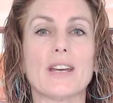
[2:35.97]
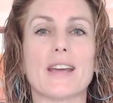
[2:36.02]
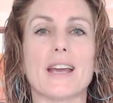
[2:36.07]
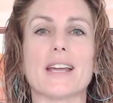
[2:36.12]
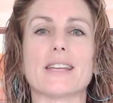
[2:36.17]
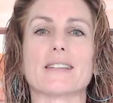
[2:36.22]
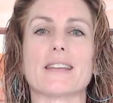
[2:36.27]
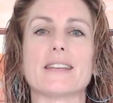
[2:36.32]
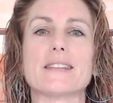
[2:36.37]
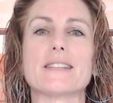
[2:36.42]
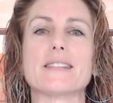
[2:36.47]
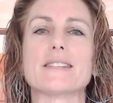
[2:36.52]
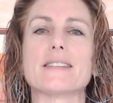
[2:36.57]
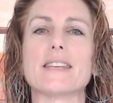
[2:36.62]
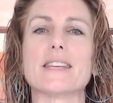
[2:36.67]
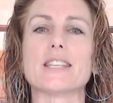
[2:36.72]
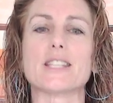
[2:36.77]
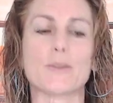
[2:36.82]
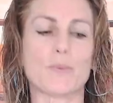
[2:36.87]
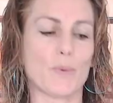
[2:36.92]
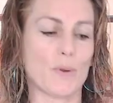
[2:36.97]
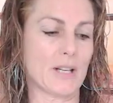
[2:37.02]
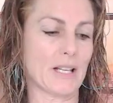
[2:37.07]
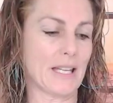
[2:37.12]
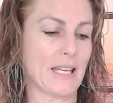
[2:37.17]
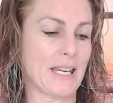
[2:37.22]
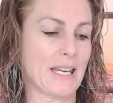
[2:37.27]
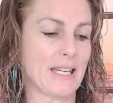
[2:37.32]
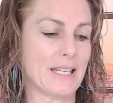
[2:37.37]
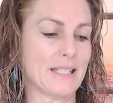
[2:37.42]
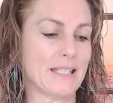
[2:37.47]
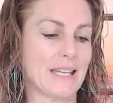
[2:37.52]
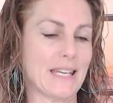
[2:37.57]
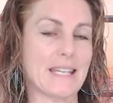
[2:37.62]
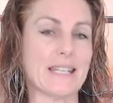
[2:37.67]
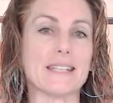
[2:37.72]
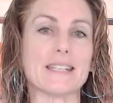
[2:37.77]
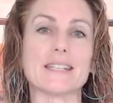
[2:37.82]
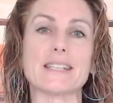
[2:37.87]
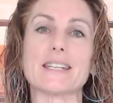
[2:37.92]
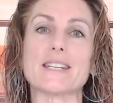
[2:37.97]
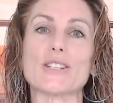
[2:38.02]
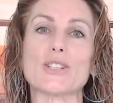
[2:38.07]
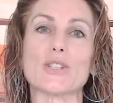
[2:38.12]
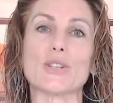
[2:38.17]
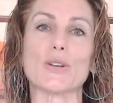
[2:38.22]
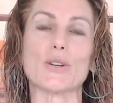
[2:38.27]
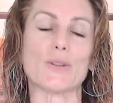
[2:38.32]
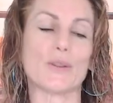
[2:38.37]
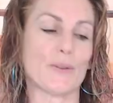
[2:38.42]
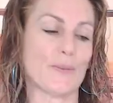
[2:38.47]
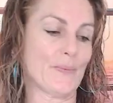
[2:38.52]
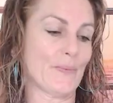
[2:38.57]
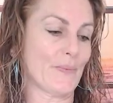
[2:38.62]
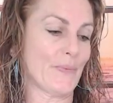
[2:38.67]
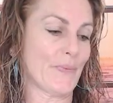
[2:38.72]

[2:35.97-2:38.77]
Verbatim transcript: as I desperately needed it to.